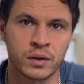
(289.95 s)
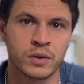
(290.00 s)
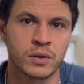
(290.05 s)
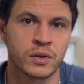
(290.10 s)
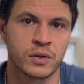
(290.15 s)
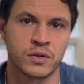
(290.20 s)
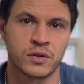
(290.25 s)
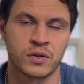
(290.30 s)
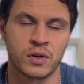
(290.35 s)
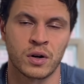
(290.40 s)
You
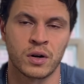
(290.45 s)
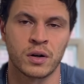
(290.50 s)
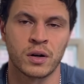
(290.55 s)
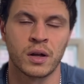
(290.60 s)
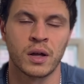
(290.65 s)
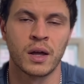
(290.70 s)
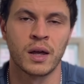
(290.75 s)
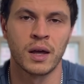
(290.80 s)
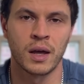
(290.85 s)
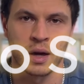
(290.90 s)
could start
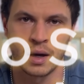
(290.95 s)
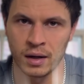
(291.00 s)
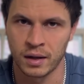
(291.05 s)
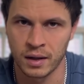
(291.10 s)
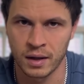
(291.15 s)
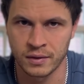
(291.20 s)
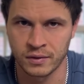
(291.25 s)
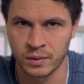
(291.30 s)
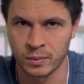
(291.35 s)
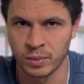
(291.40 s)

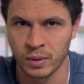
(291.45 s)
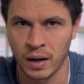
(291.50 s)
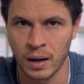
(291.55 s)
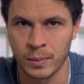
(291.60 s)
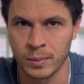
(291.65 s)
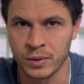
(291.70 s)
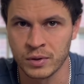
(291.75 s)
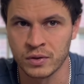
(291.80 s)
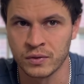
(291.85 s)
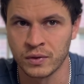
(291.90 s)
analyzing
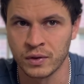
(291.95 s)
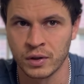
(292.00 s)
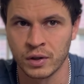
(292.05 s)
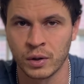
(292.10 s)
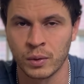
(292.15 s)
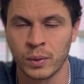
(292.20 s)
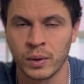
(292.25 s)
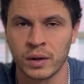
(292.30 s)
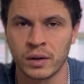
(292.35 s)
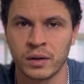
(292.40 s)
properties very
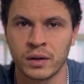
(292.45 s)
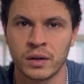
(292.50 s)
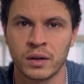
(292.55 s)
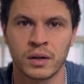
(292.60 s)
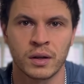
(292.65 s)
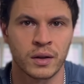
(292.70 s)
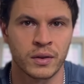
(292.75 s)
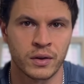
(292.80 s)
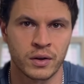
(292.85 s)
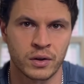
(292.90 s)
quickly
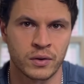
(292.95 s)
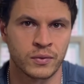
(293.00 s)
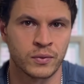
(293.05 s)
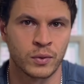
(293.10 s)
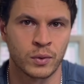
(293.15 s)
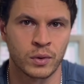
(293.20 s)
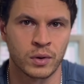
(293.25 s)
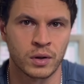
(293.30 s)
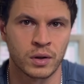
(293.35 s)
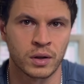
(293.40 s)
and
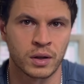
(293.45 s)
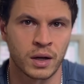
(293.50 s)
therefore